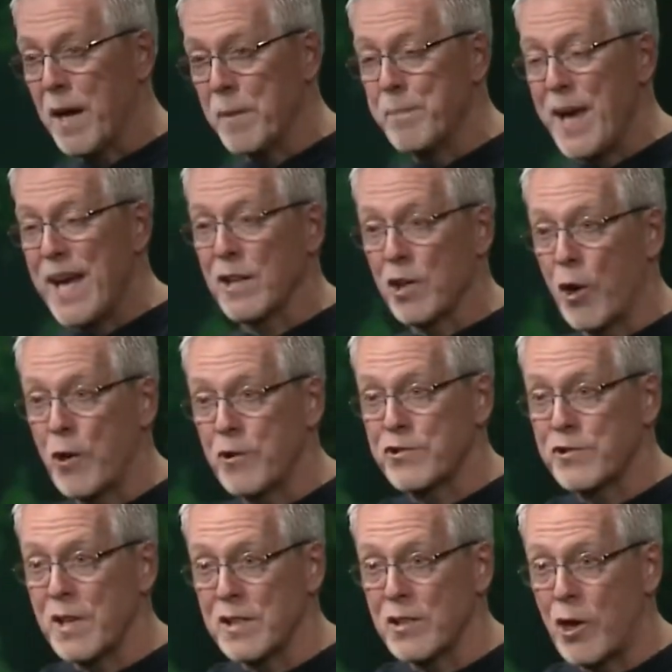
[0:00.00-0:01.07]
a big, large,
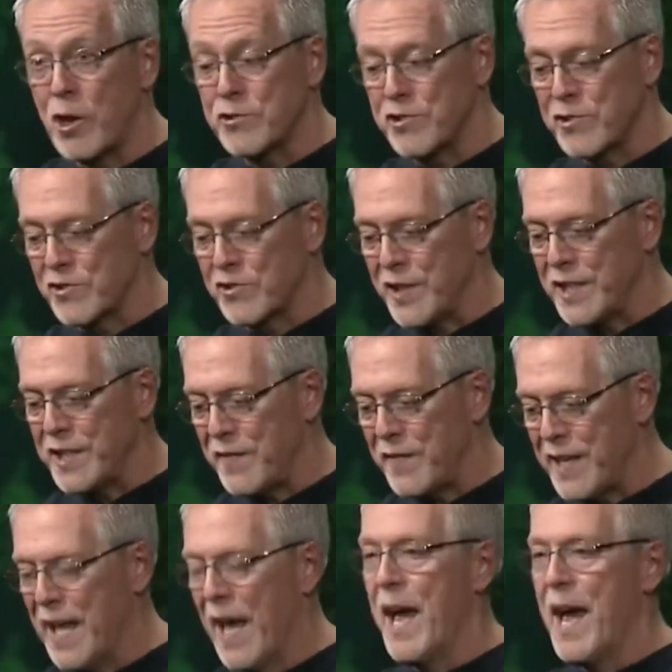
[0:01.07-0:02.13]
a large screen T V,
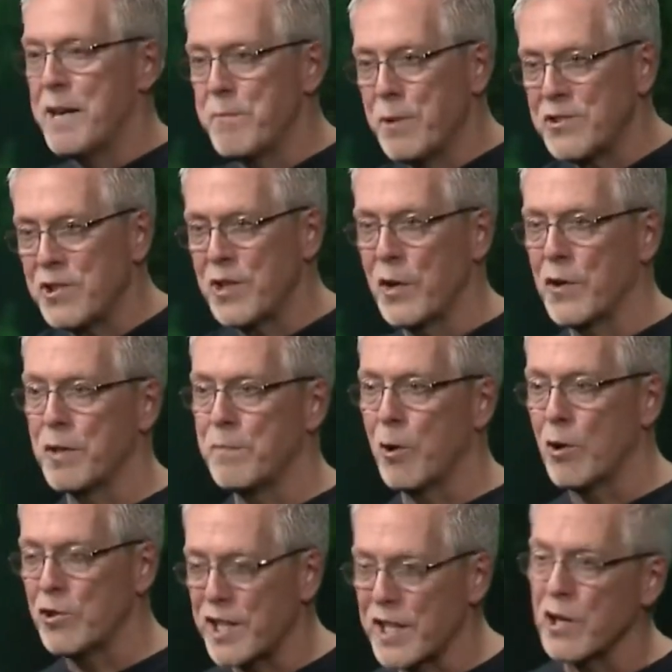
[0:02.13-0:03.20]
and he puts it there on the
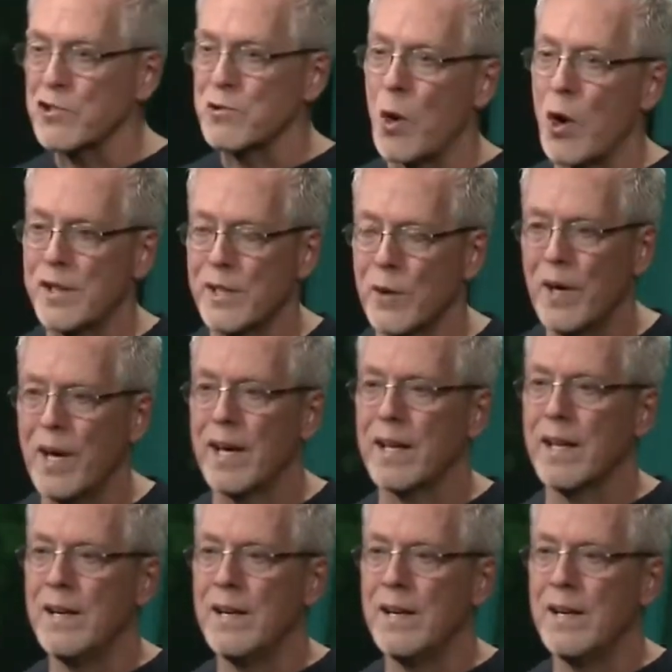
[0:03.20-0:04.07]
porch, and he goes walking away.